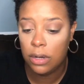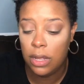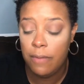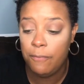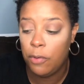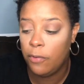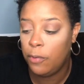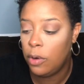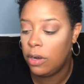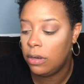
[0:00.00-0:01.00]

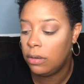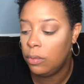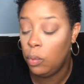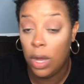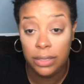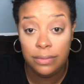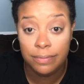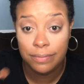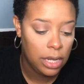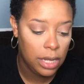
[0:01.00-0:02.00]
M441
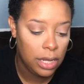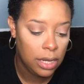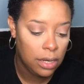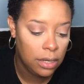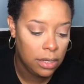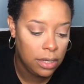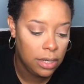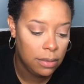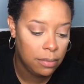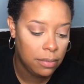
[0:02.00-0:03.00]
and
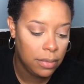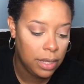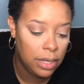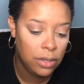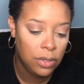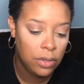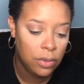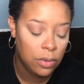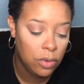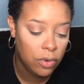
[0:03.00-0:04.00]
dip
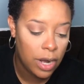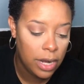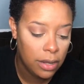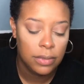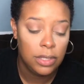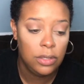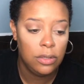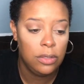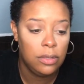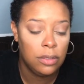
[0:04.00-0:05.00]
into credit. This
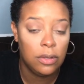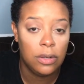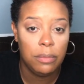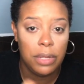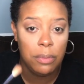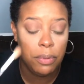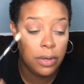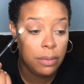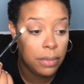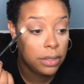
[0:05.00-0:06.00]
is gonna be
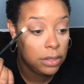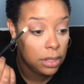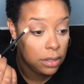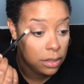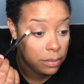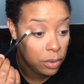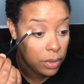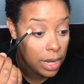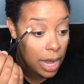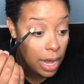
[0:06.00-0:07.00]
pretty much a
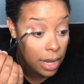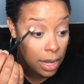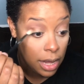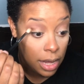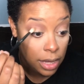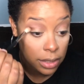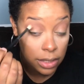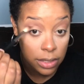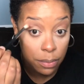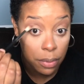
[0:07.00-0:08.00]
smoky eye.
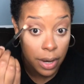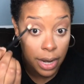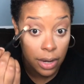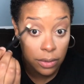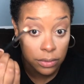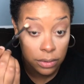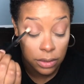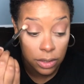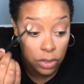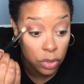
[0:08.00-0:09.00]
This brown
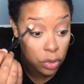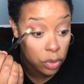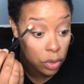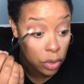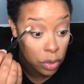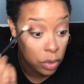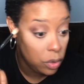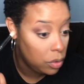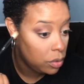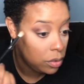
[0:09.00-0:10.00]
looks
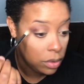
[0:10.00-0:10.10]
so